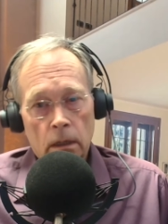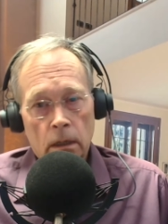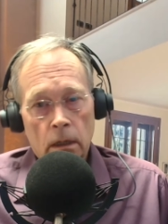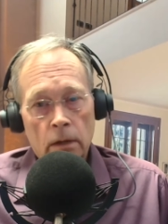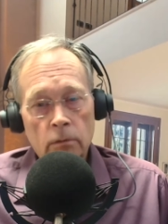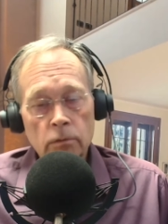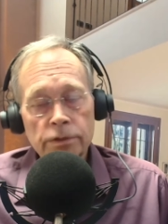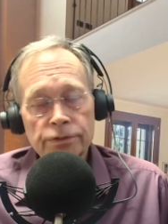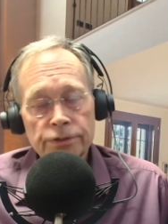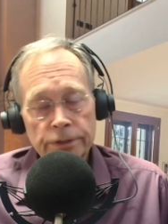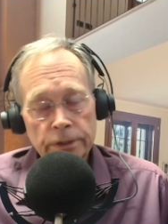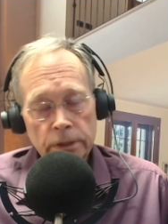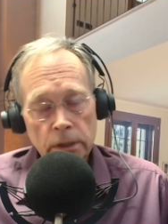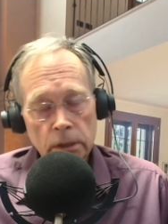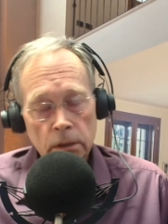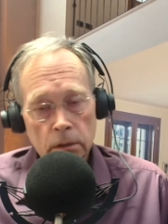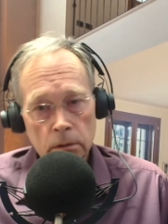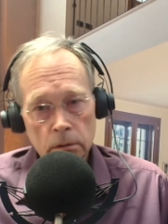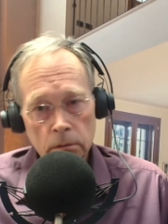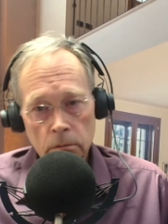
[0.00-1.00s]
I was
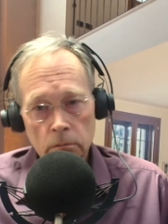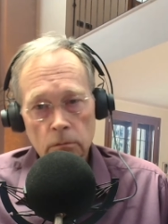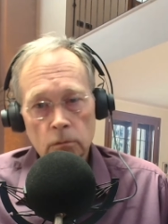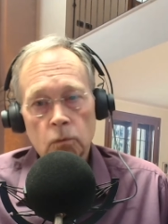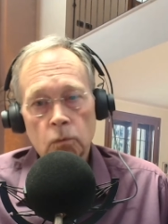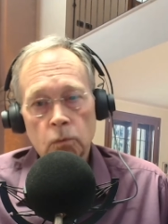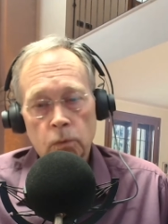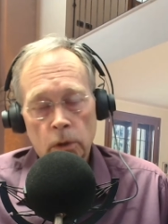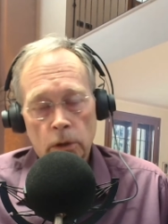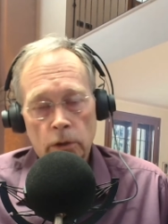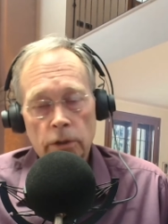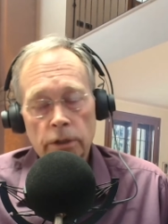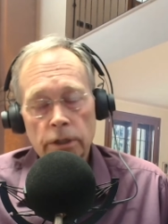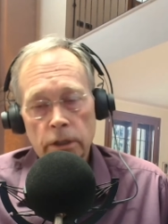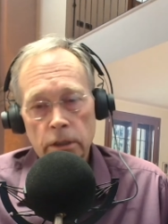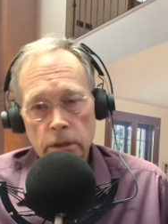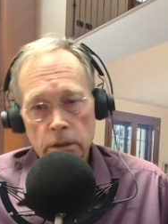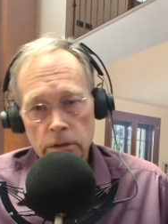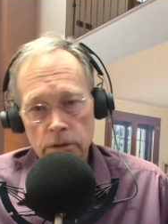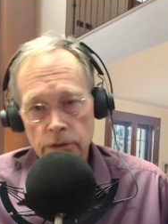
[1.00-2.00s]
still
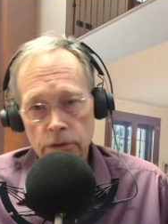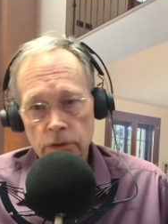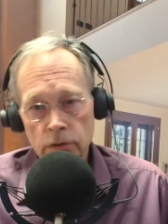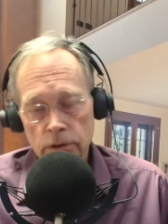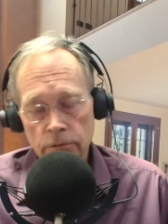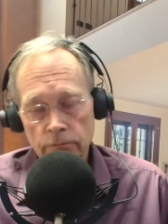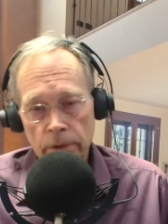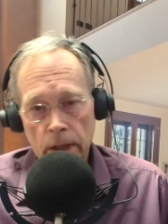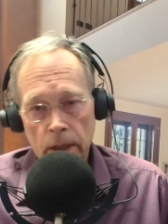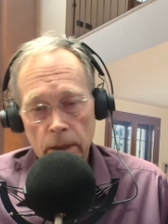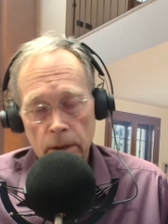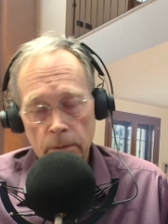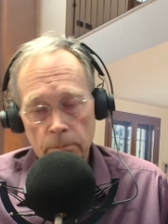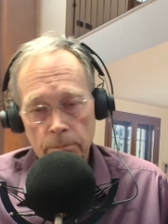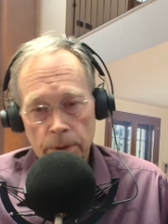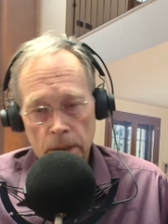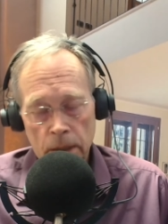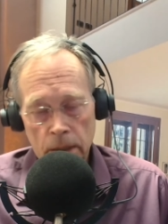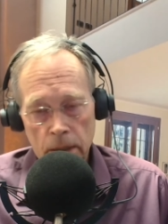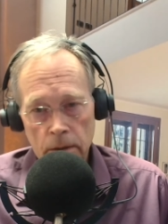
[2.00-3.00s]
working to develop
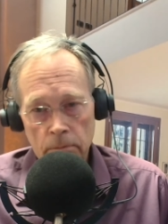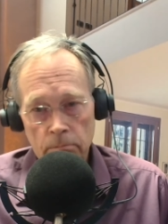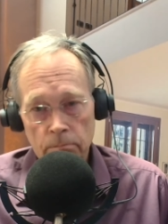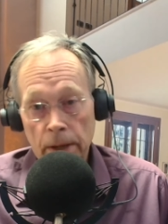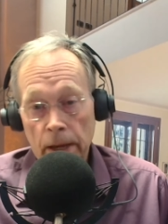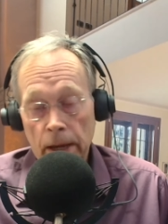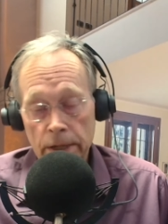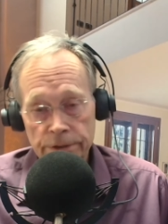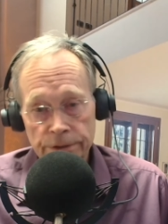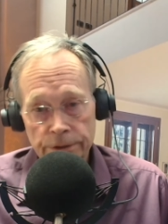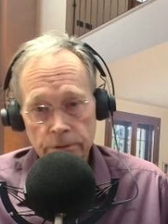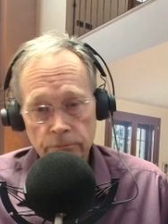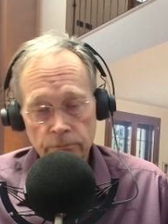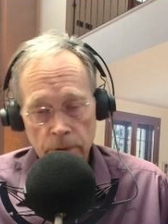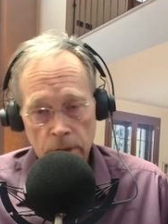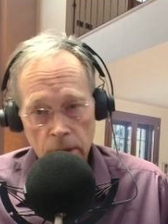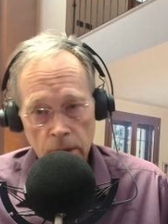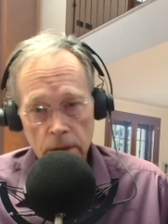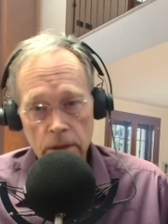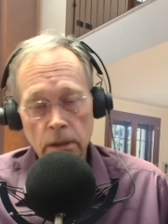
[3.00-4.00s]
a passive
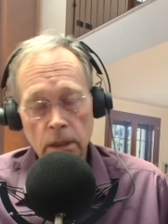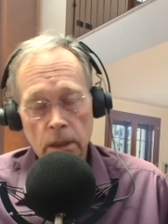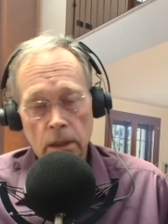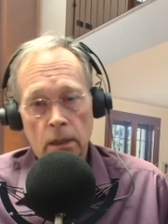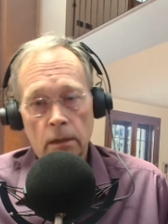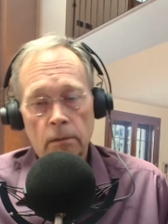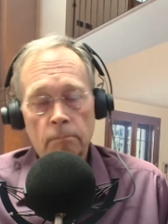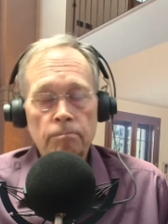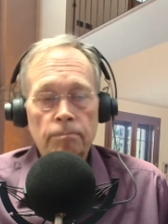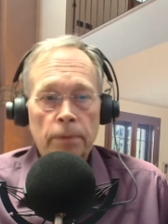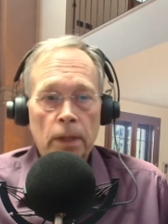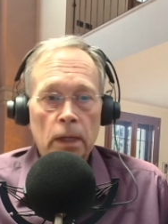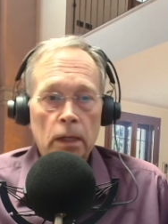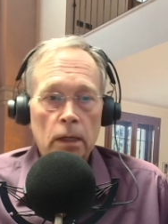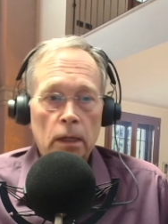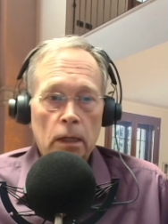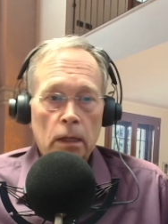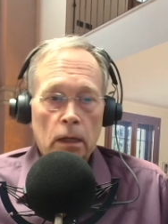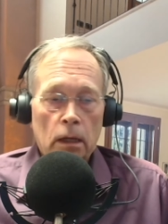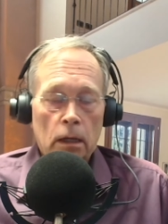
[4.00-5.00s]
income,
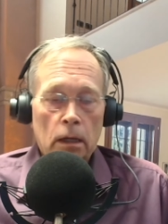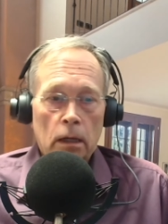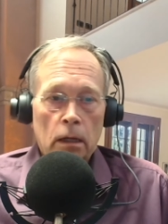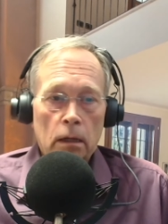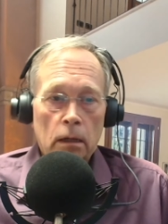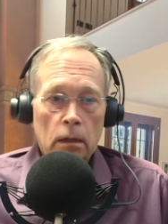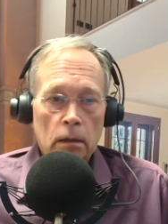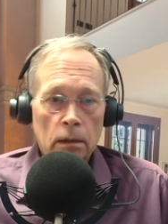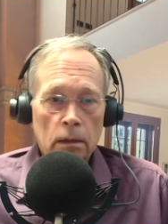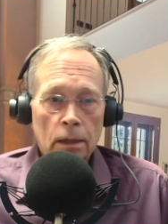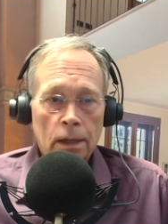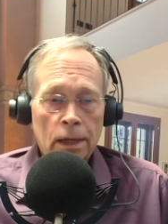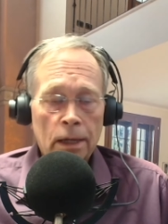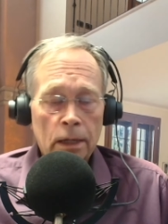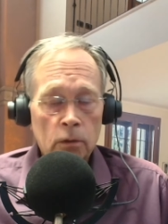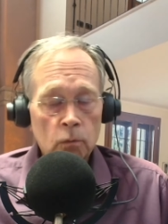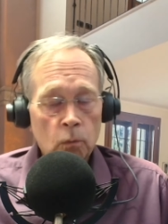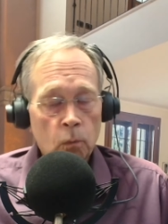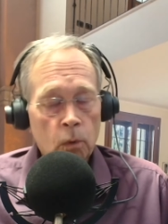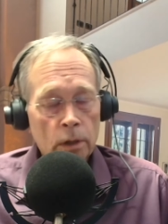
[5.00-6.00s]

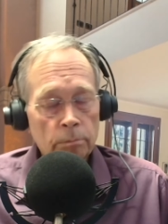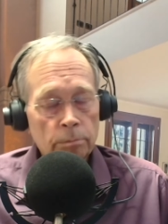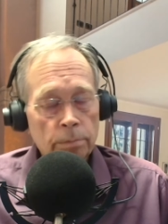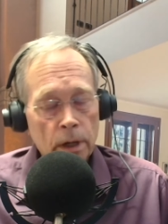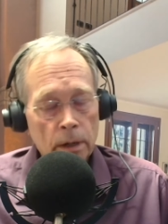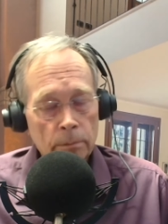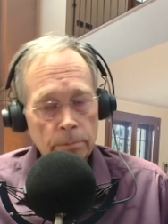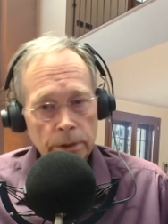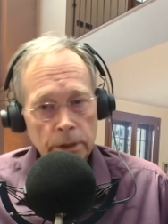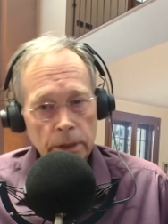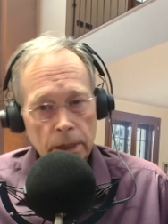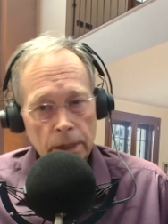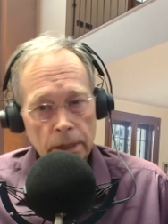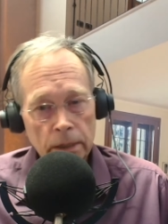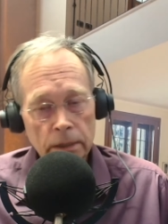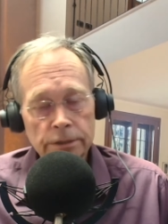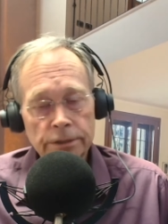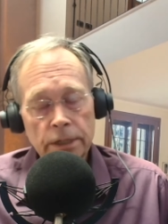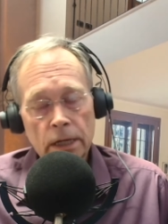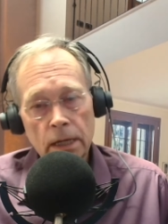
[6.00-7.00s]
and one property at
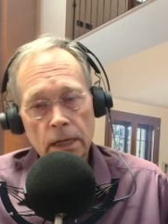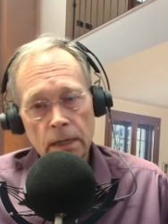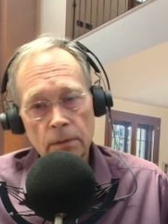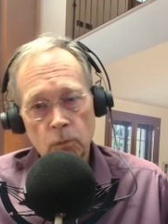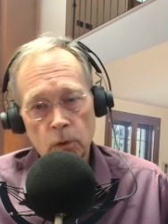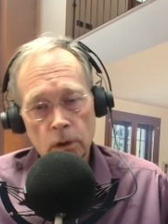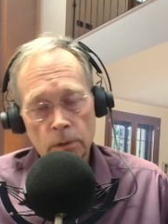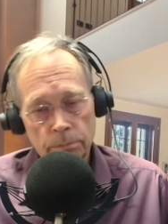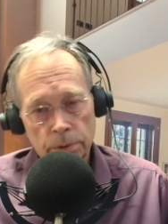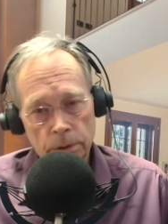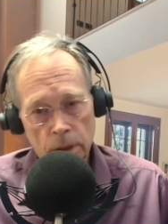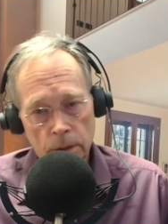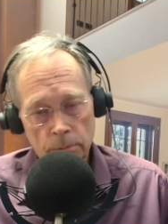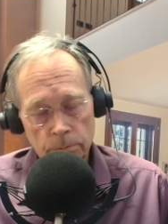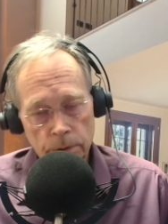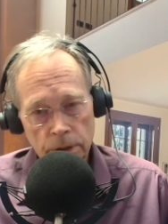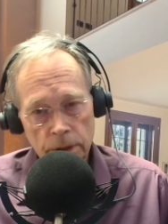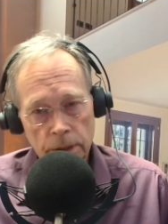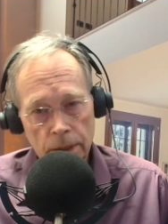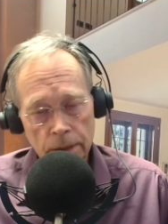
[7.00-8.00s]
a time. One
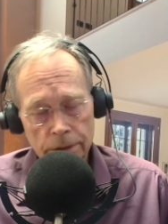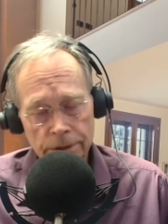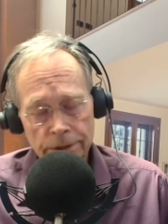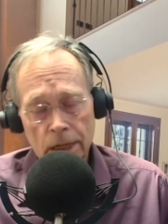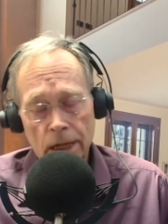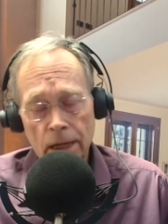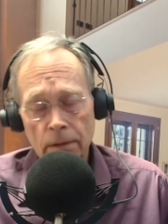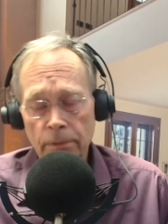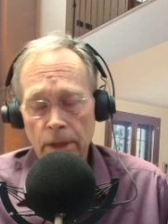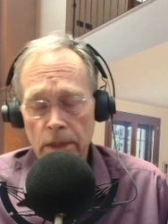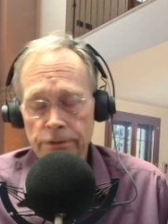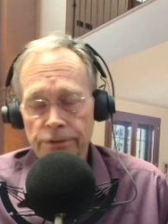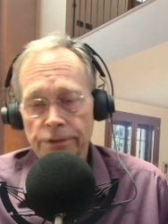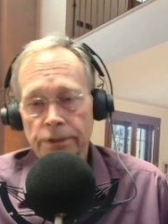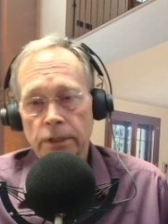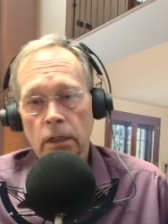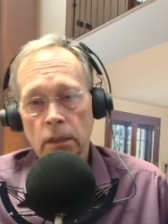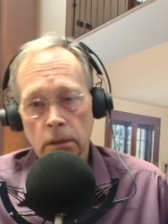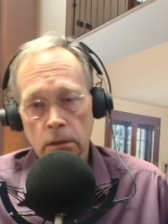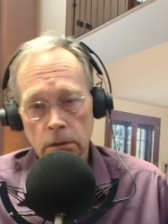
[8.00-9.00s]
property at a time. That's
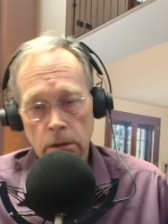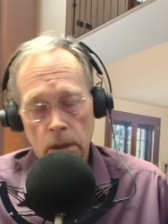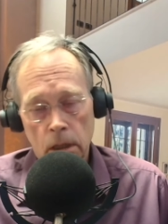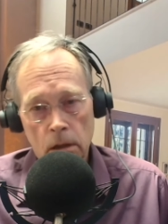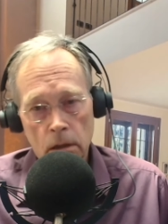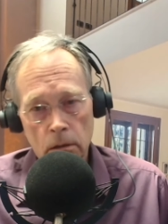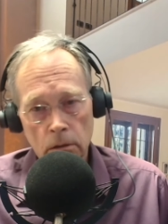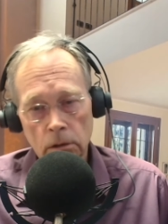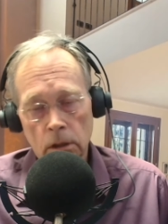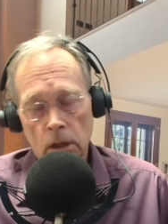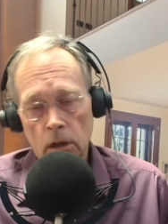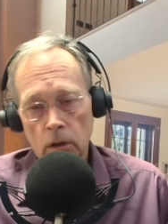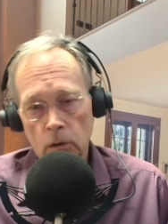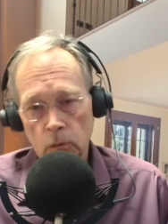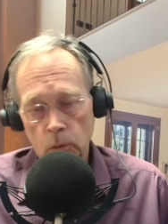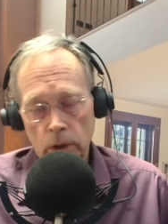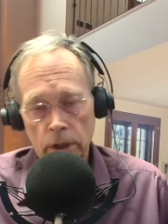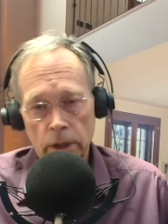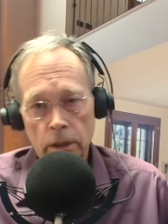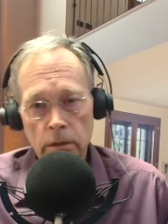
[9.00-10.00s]
a long, long
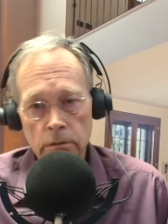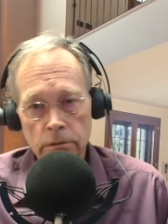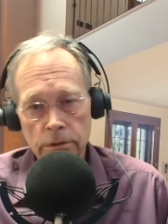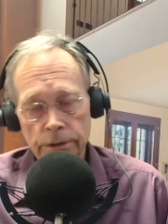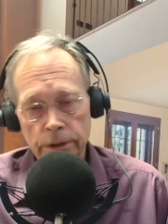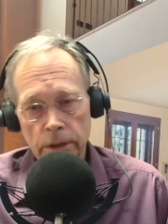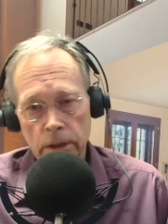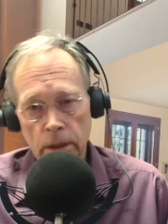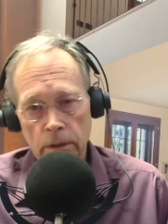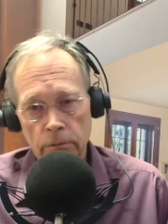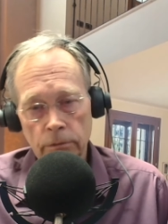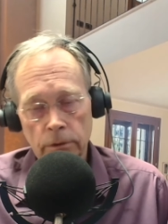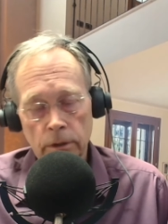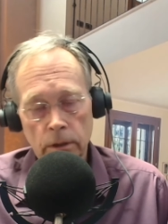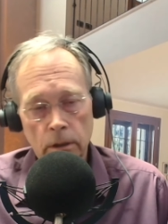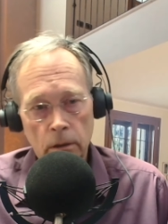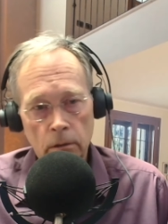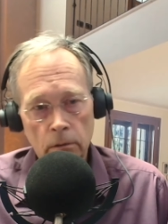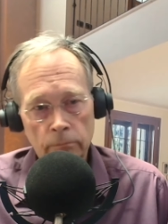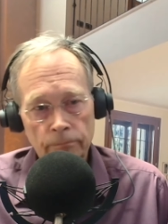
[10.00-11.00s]
way to get
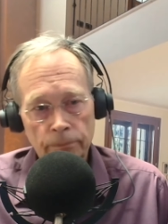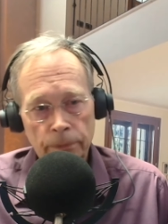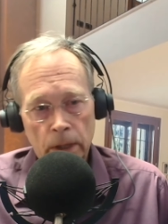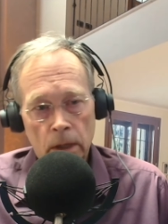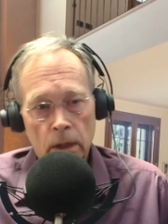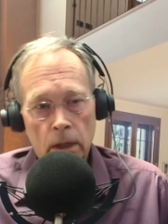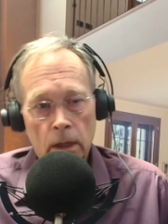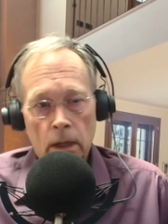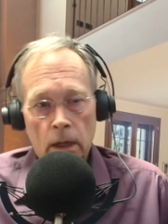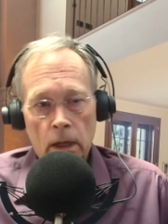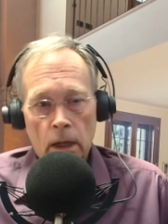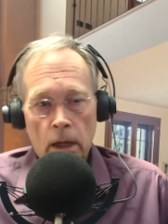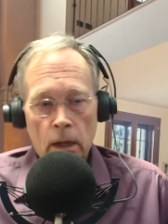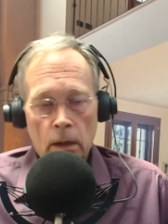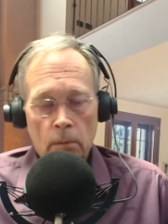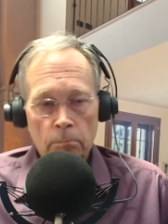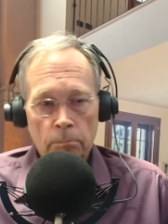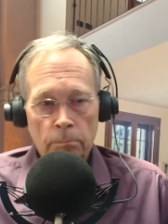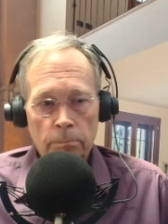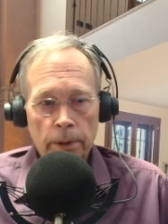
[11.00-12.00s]
there,
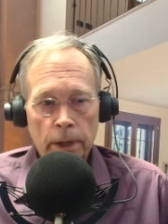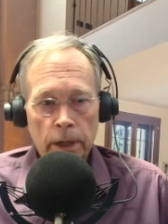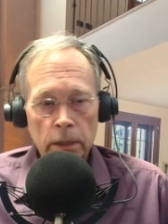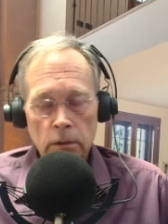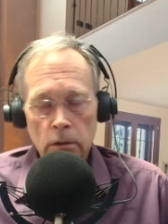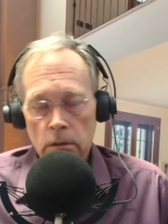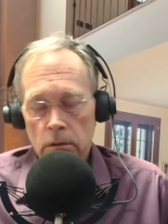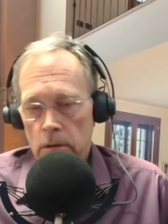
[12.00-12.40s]
but